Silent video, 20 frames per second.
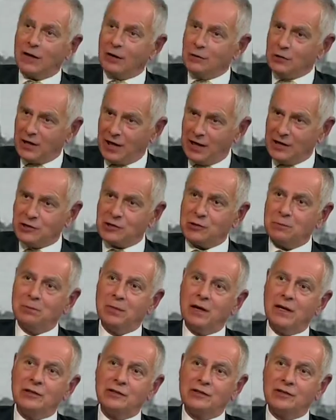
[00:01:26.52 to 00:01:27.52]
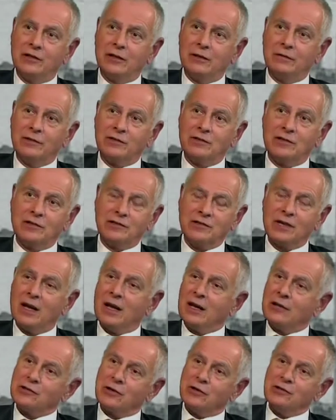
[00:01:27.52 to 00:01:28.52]
location-based services.
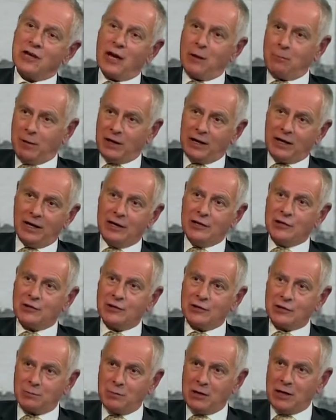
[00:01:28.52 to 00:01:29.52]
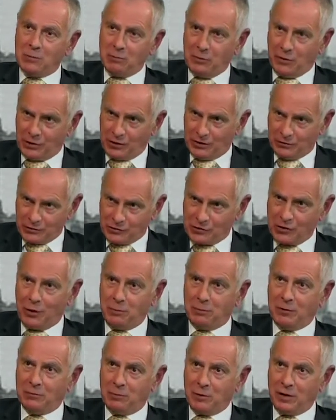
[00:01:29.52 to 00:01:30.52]
So it's applications being put on
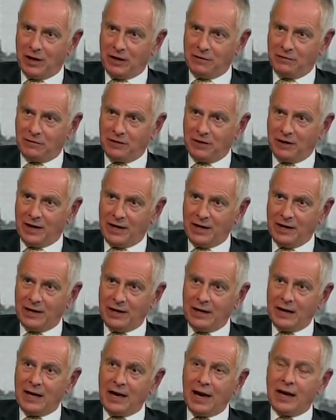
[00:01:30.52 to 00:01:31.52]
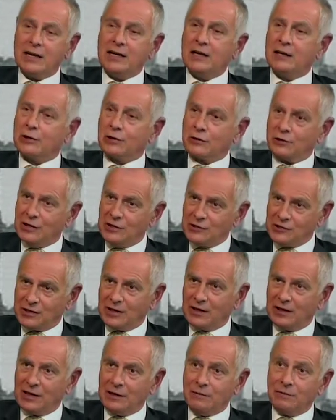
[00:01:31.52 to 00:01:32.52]
top of Wi-Fi, and
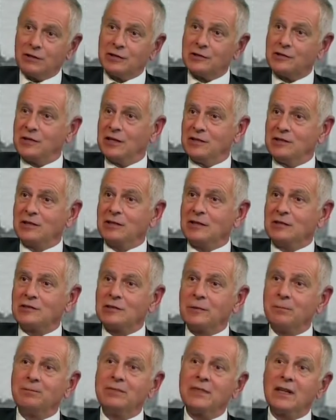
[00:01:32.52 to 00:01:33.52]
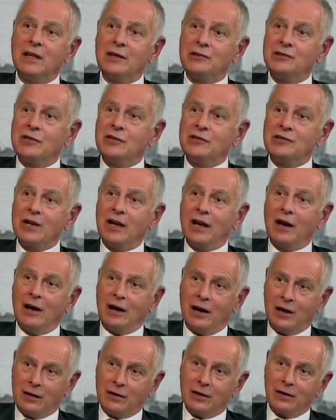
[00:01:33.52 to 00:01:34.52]
increasingly for the cities, this is
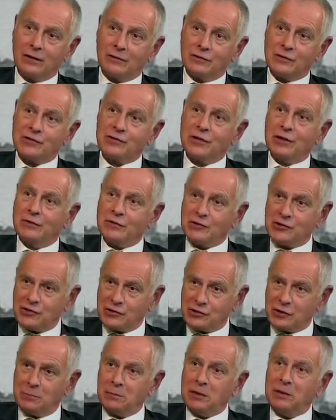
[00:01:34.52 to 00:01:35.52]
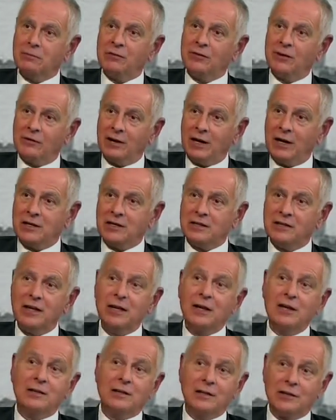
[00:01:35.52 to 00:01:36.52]
a lot of services can be provided
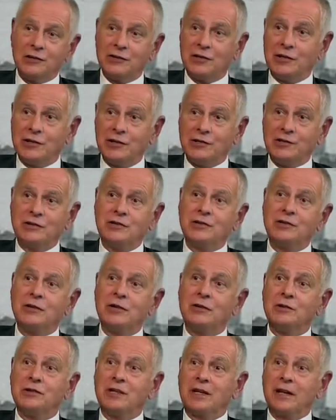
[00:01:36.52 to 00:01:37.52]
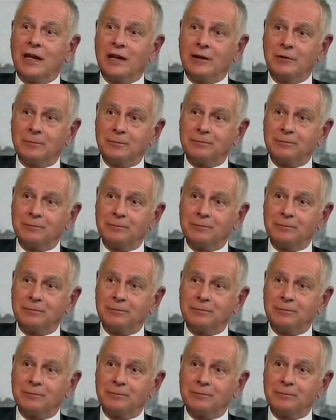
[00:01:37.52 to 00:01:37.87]
to the citizens using that.